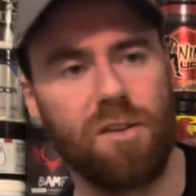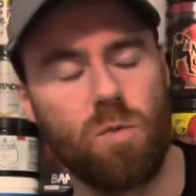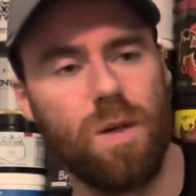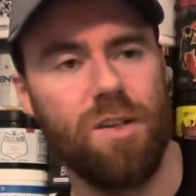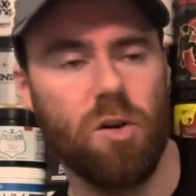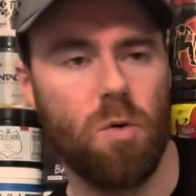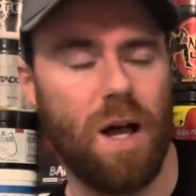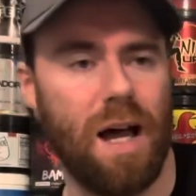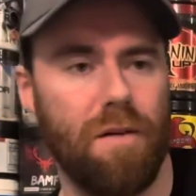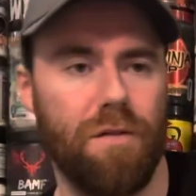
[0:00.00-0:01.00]
So we do
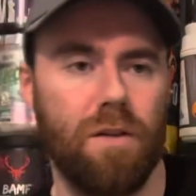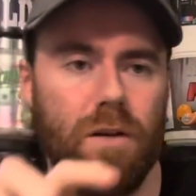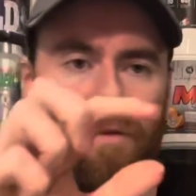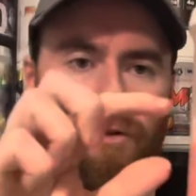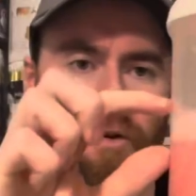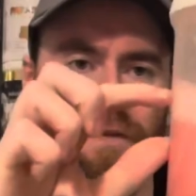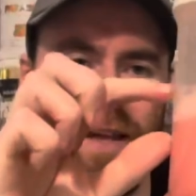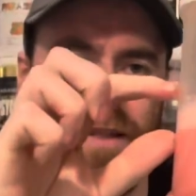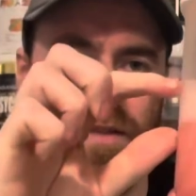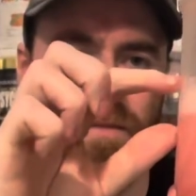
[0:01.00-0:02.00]
have
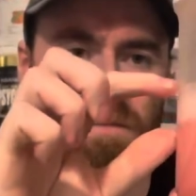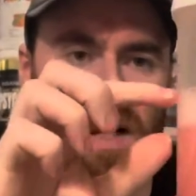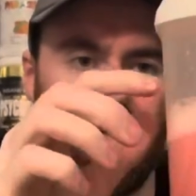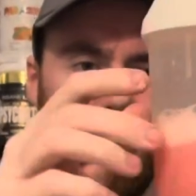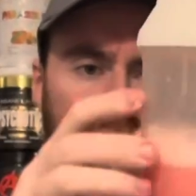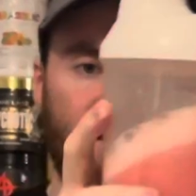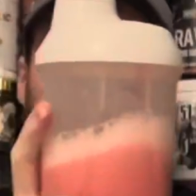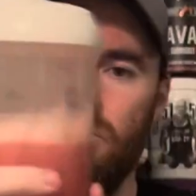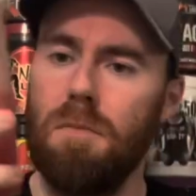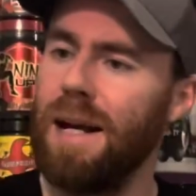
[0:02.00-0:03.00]
frothing, nothing
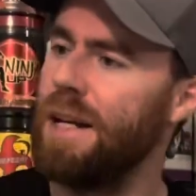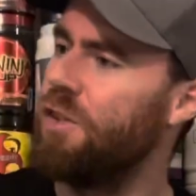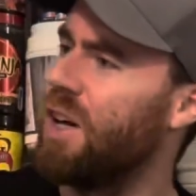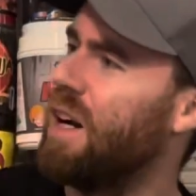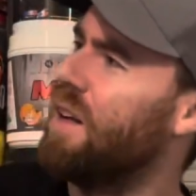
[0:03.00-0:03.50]
too major,